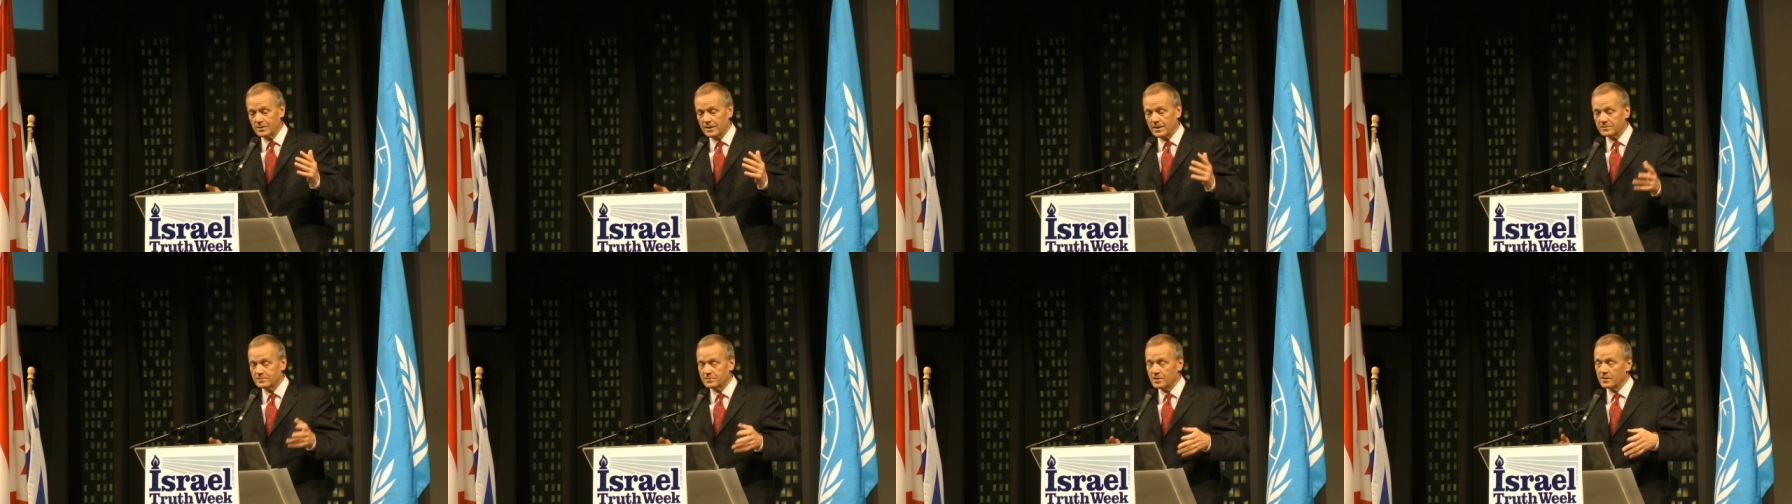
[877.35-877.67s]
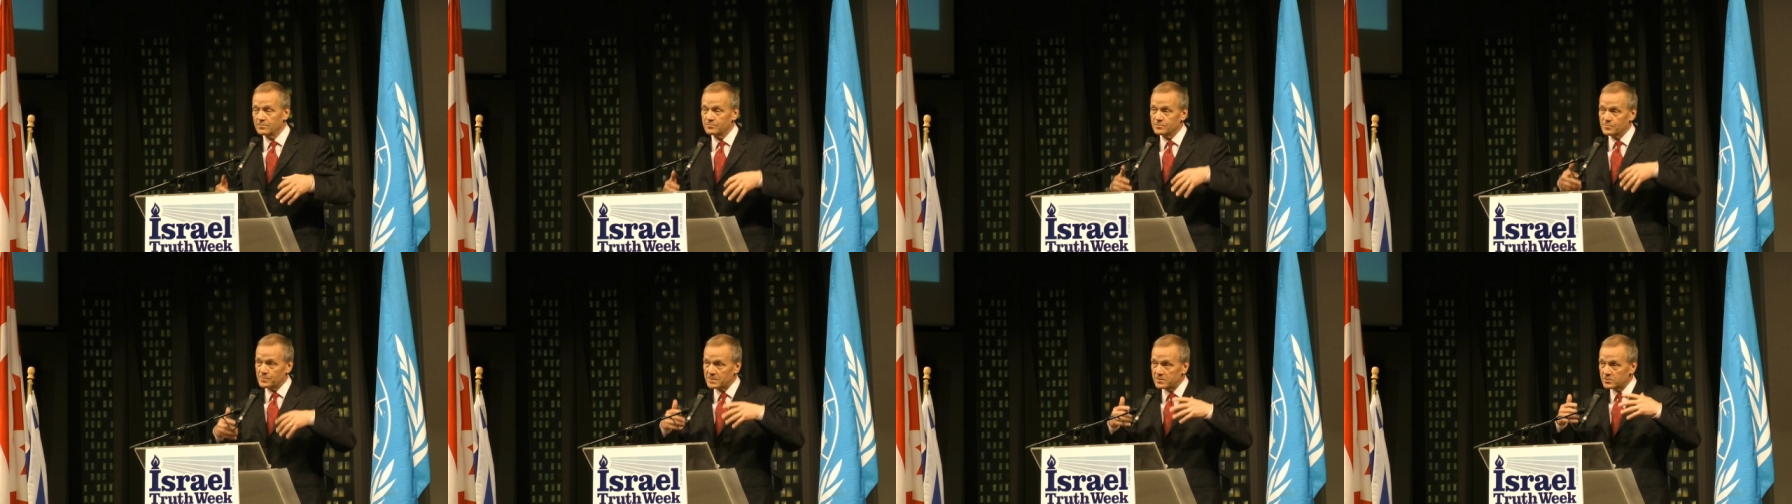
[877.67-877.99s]
land
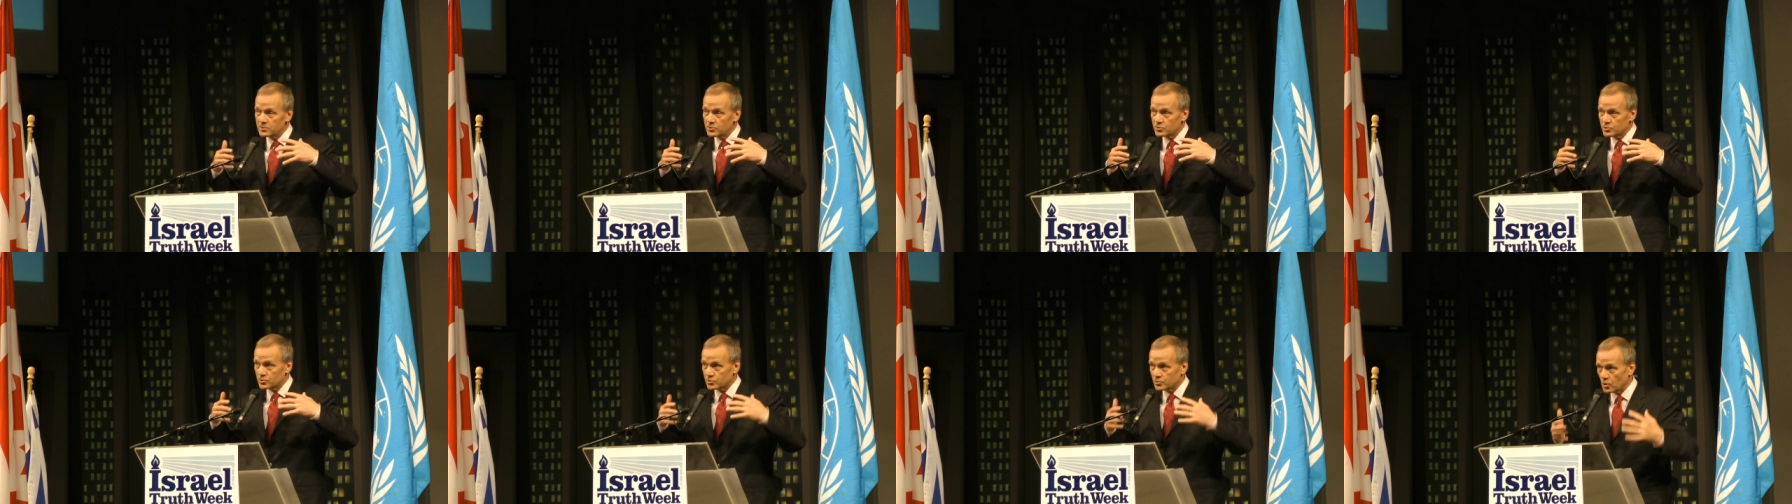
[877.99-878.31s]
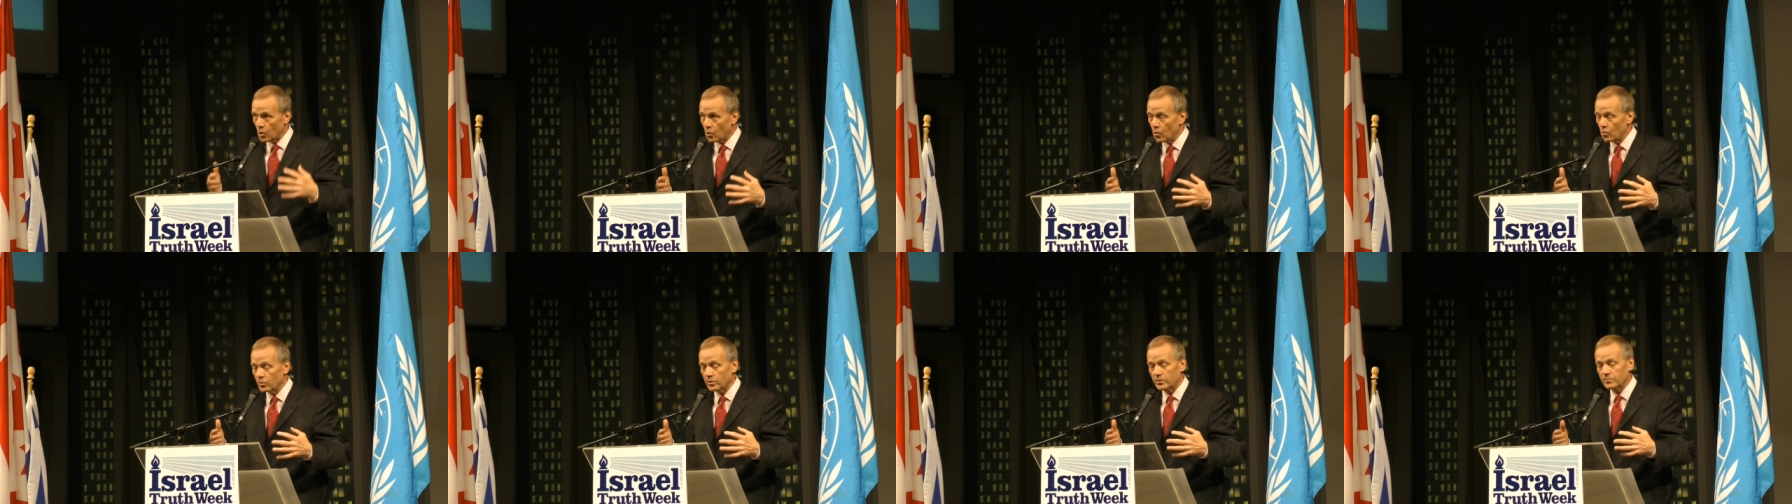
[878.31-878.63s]
has been
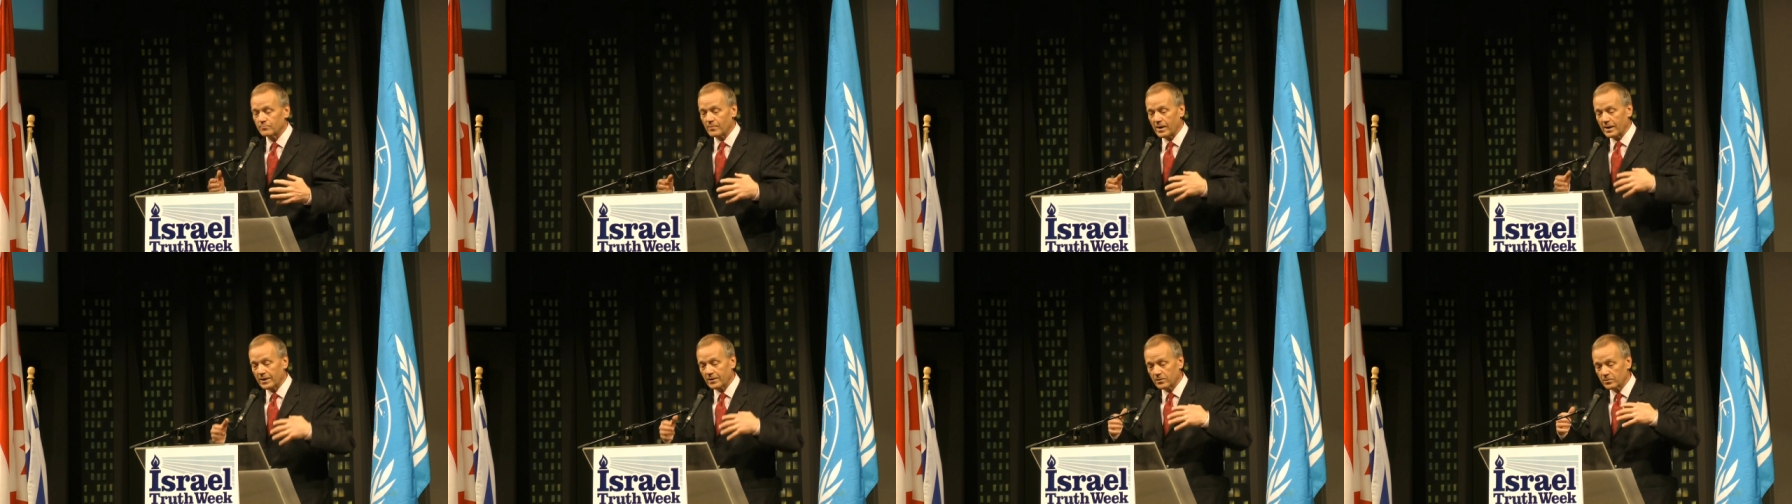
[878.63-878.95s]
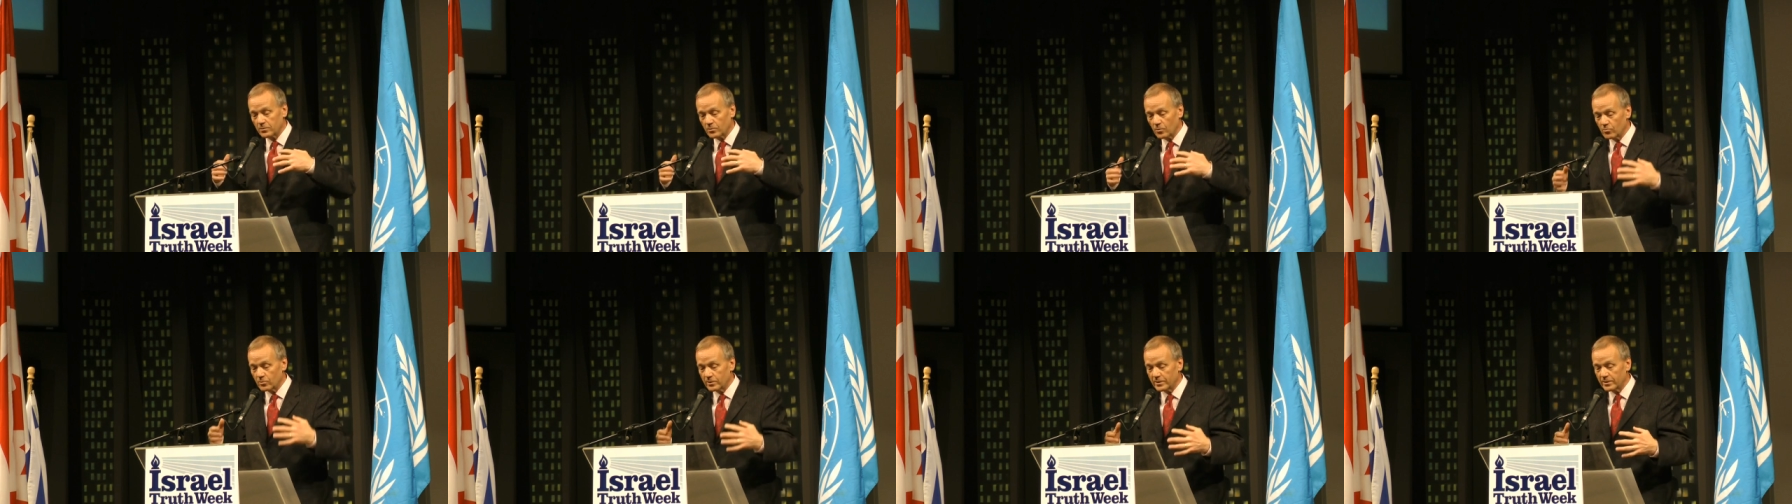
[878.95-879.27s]
stolen by
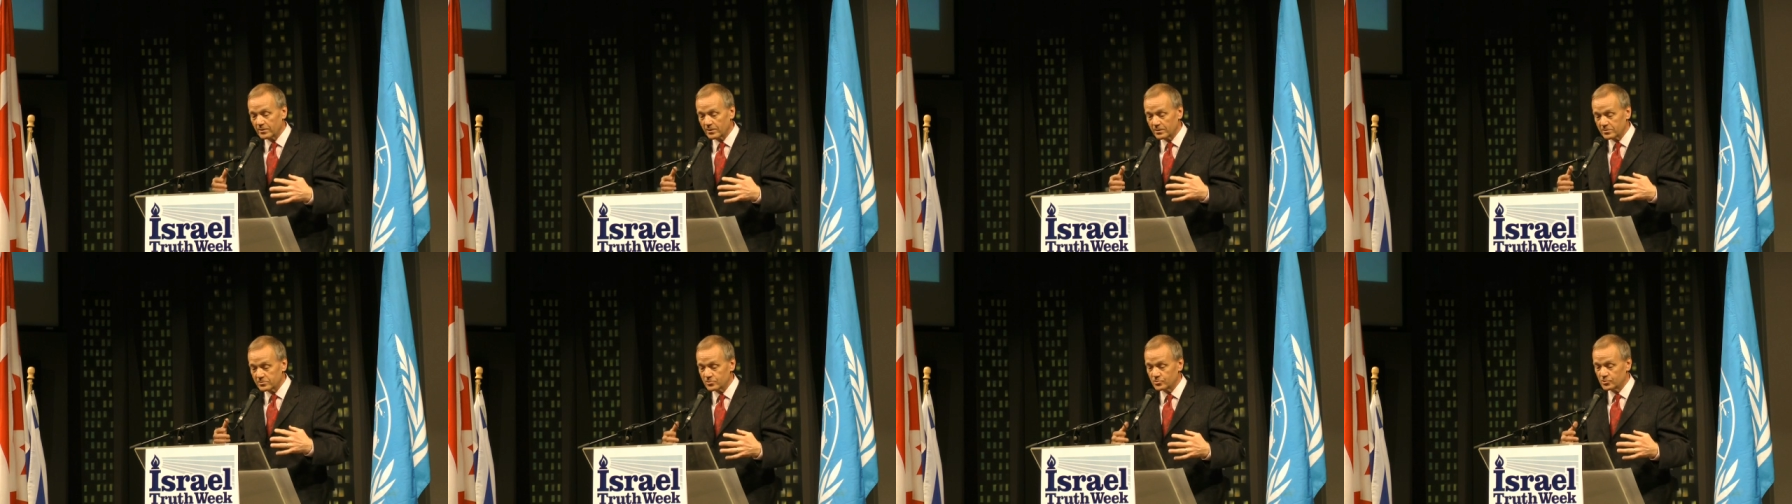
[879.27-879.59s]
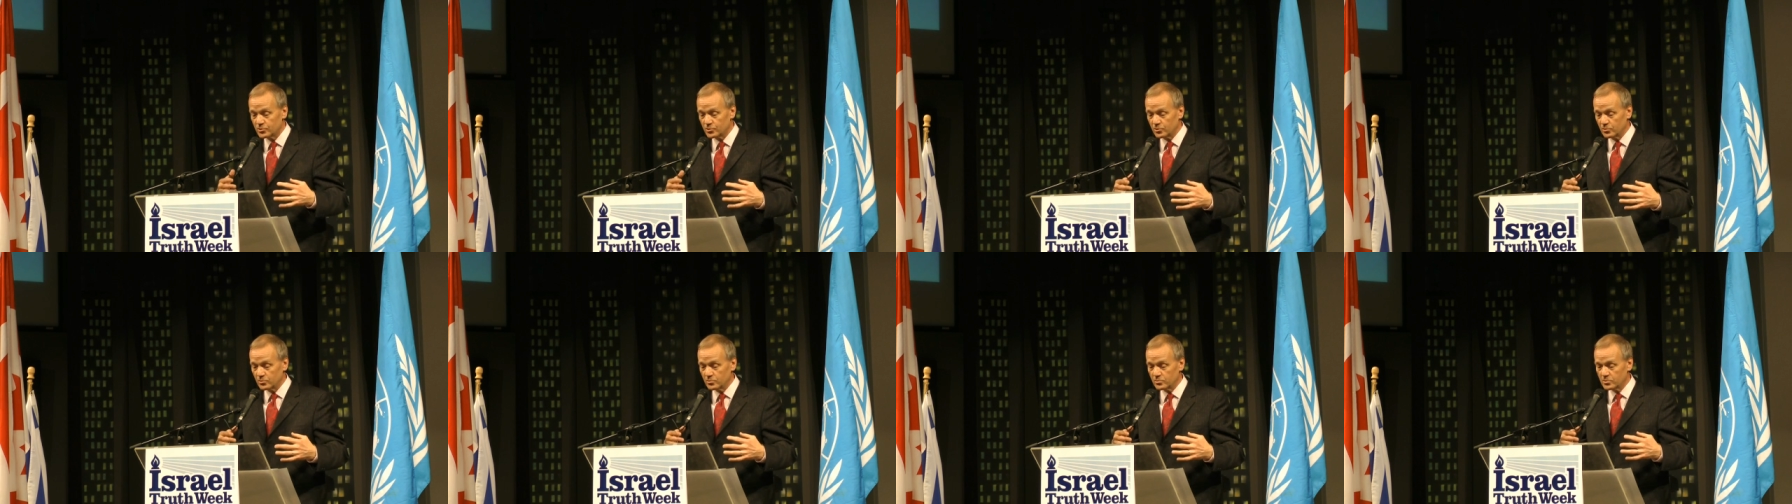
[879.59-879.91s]
colonialist
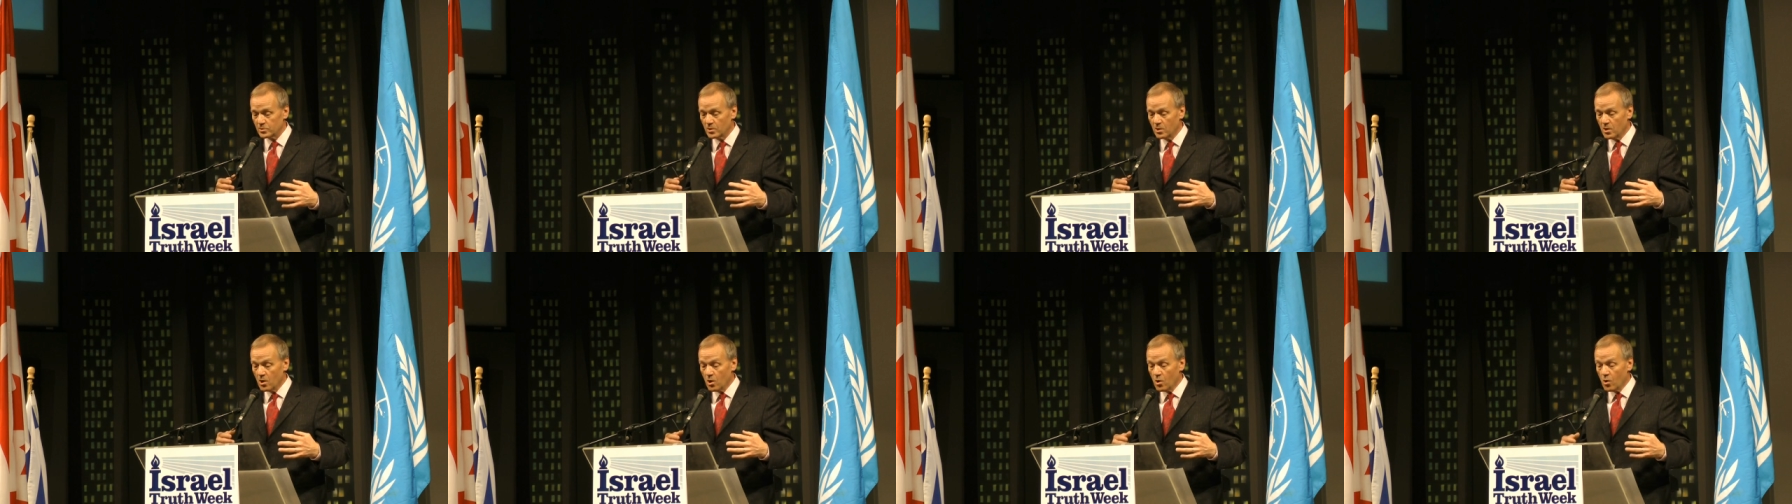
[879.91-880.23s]
Jews,